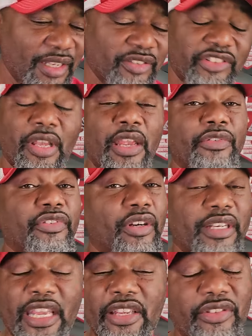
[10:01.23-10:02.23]
Steve
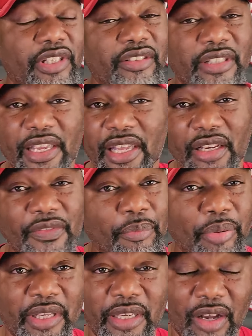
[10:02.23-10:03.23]
Sarkisian is a hell of a
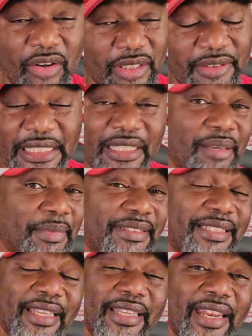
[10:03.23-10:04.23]
play caller. I'm
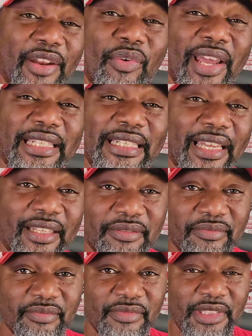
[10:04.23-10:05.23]
gonna tell you that right now.
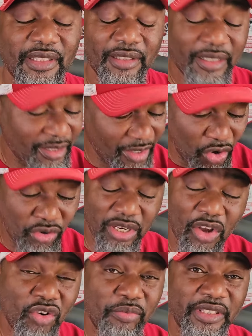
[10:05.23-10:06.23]
And
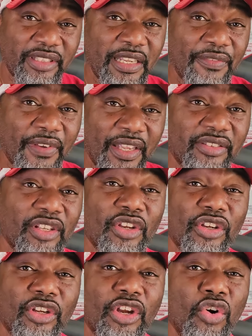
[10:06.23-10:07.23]
Oklahoma defense
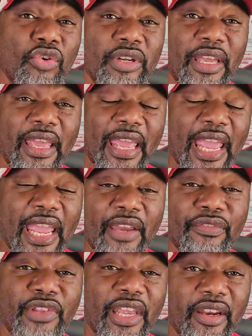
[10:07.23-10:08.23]
gonna
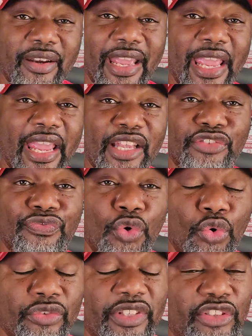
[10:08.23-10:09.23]
have their hands
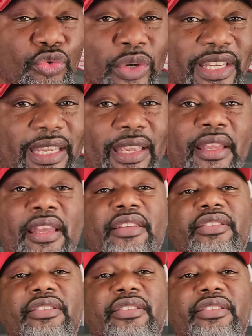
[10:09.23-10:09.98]
full this weekend.